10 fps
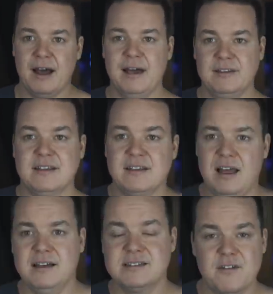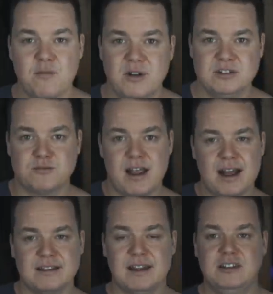as, as, as, everyone's
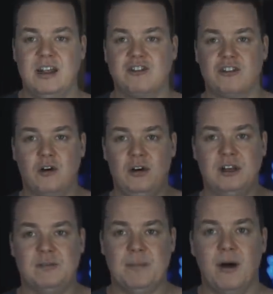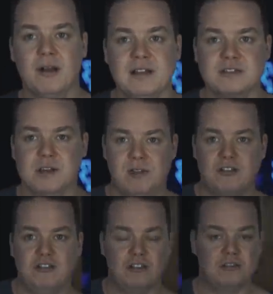reacted, I ditched the coin into my pocket, so I've
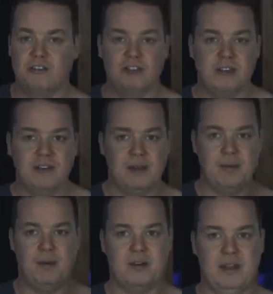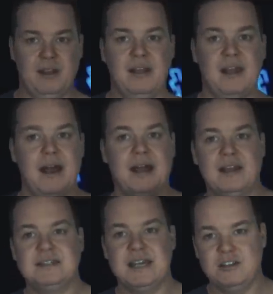literally just chucked it in my pocket and
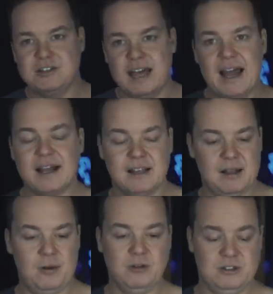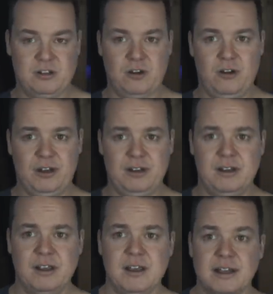continue to act like I'm holding the coin.